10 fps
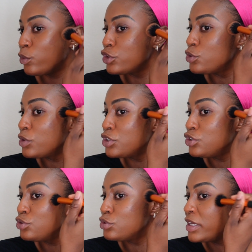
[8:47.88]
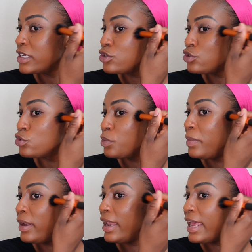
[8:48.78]
what you want to do is to
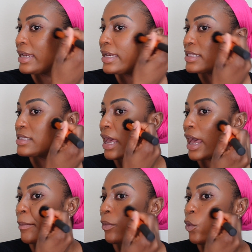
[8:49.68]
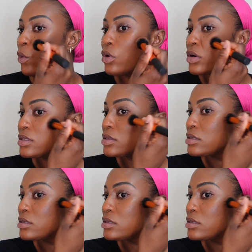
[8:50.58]
blend it upward.